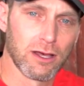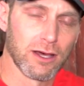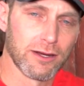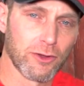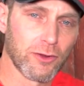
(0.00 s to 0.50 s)

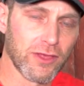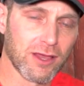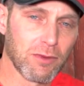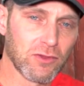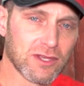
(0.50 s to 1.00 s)
Another thing
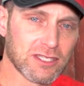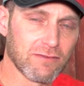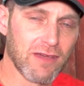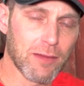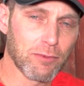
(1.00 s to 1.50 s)
about this
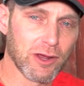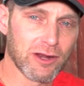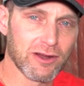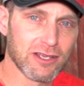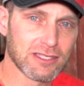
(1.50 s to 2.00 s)

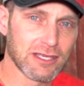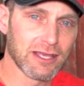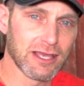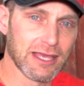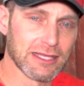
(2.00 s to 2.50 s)
evaporator is
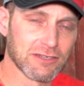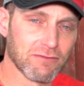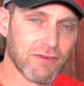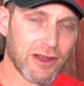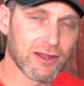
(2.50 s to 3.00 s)
it's
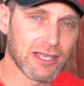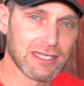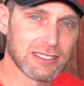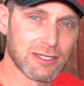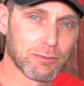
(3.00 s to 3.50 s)
very
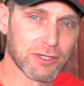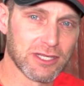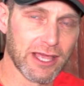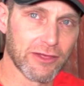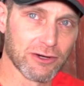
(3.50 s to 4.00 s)
easy to put
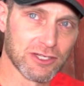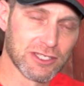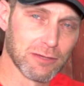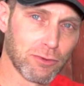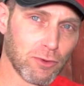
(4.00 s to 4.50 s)
together.
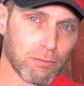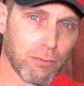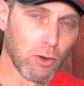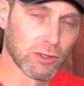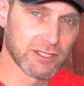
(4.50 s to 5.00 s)
Simple
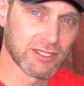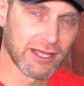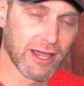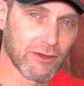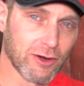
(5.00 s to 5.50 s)
bolt
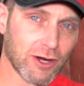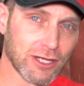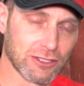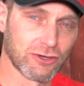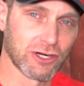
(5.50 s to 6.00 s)
together
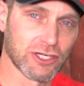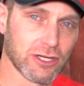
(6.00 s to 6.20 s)
construction.